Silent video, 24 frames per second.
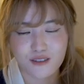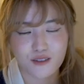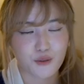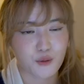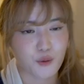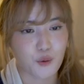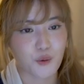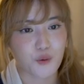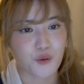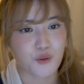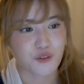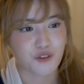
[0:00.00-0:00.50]

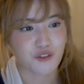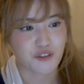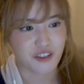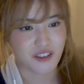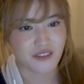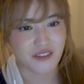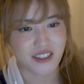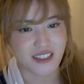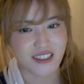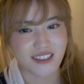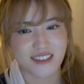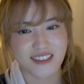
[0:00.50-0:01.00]
goal
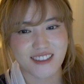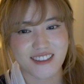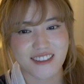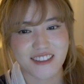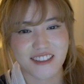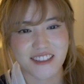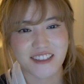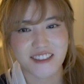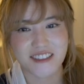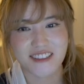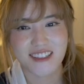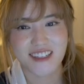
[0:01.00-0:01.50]
driven you
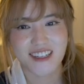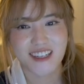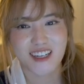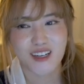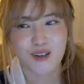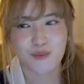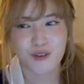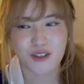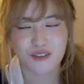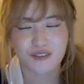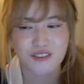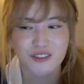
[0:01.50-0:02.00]
know
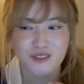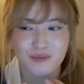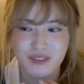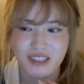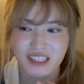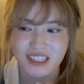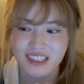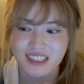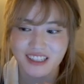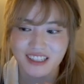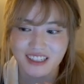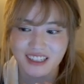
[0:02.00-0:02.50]
but for
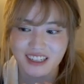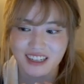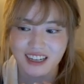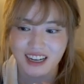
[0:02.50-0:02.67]
me